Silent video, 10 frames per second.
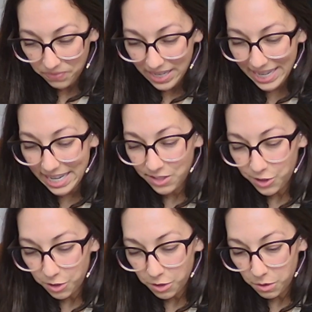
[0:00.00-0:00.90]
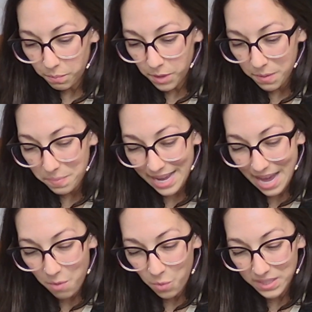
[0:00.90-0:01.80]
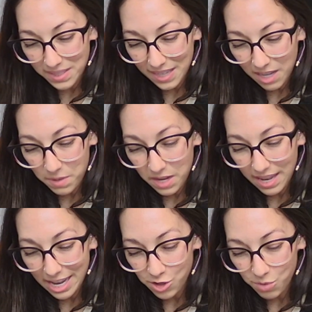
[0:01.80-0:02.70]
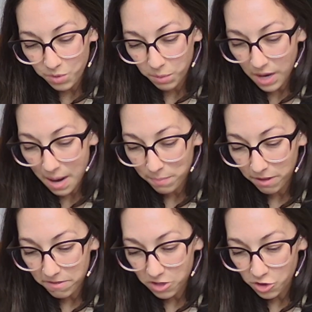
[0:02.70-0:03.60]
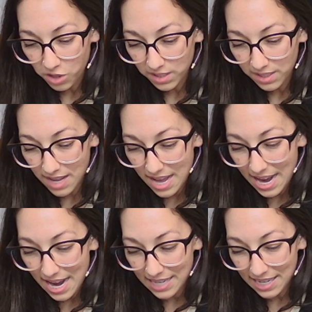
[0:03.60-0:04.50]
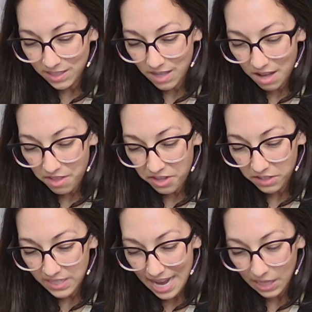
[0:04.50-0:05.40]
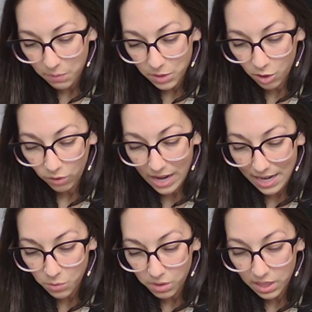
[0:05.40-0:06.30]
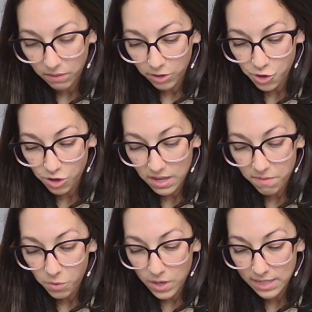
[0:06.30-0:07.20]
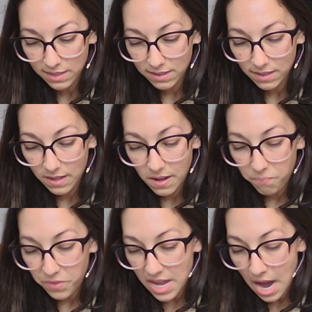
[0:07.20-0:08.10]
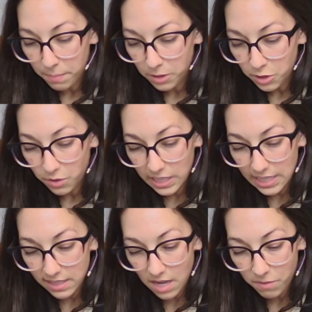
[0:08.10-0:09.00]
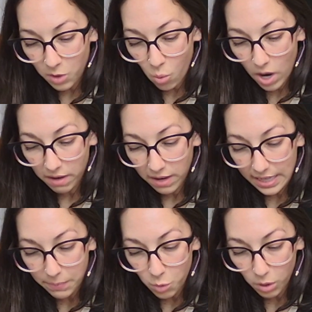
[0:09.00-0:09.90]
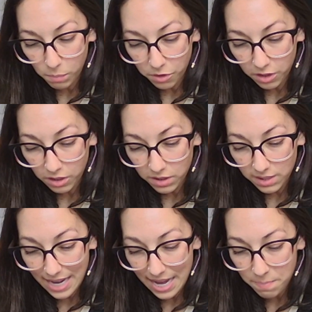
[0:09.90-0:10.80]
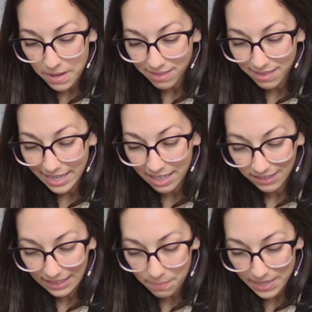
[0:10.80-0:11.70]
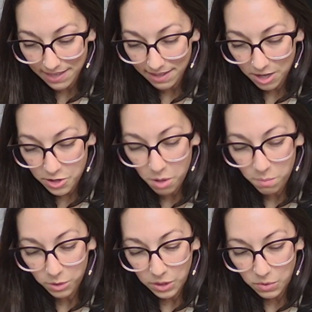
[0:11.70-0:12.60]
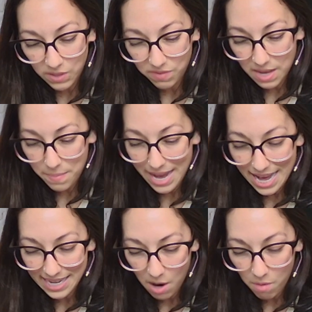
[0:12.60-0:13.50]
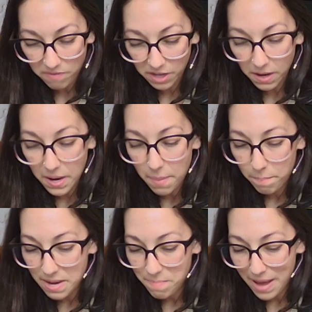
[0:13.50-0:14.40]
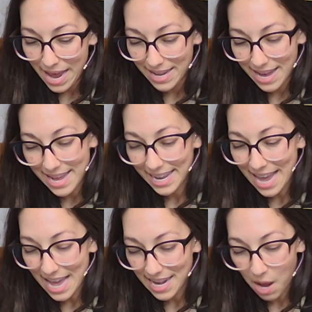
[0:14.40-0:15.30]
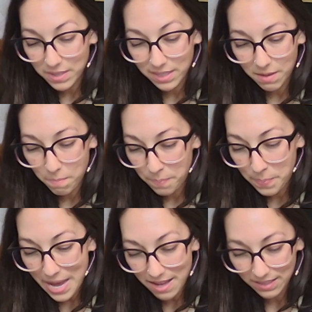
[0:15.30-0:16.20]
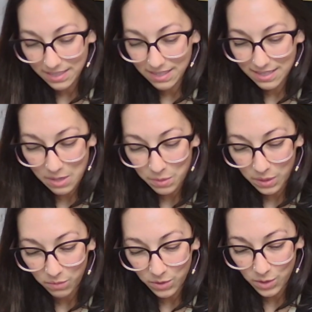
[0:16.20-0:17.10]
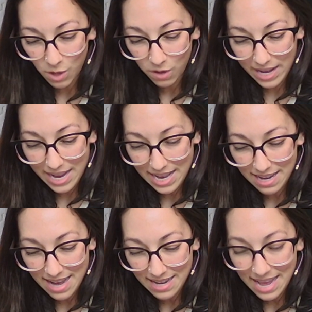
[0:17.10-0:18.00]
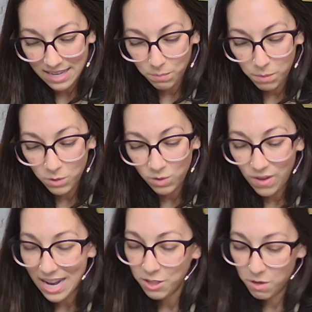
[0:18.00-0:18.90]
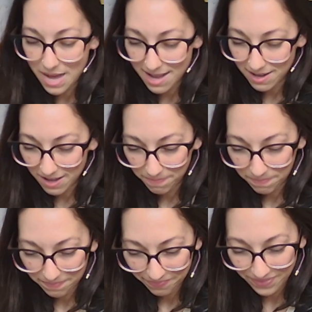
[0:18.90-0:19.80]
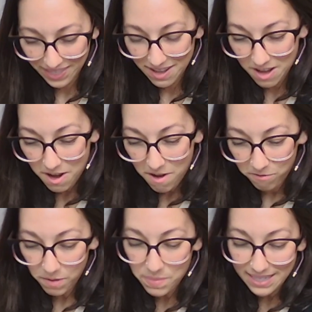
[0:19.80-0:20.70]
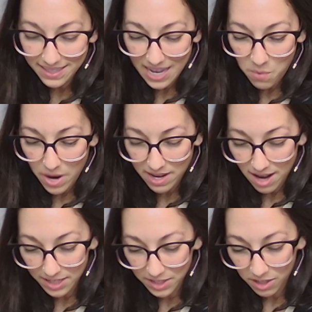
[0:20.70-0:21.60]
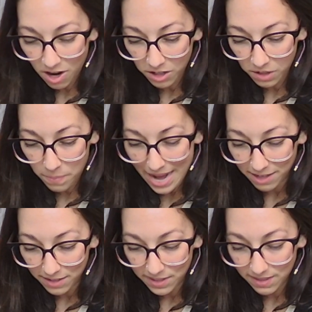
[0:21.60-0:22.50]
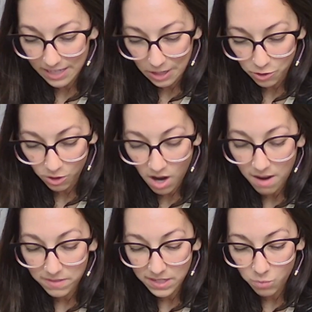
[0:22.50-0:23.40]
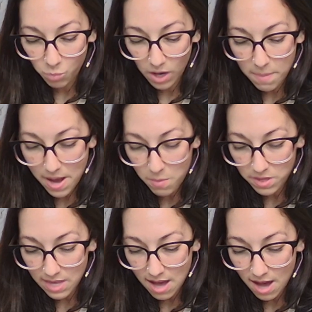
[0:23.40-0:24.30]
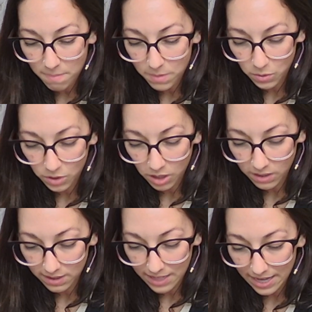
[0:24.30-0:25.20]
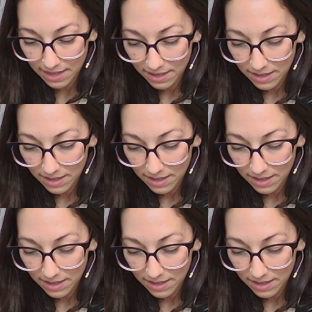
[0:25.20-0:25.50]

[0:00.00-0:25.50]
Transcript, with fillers: He, too, put me at once in communication with the proper officials, and I saw that their tally was correct with the original invoice. The opportunities of acquiring an abnormal thirst had been here limited. A noble use of them had, however, been made, and again I was compelled to deal with the result in an ex post facto manner. From thence I went on to Carter Patterson's central office, where I met with the utmost courtesy.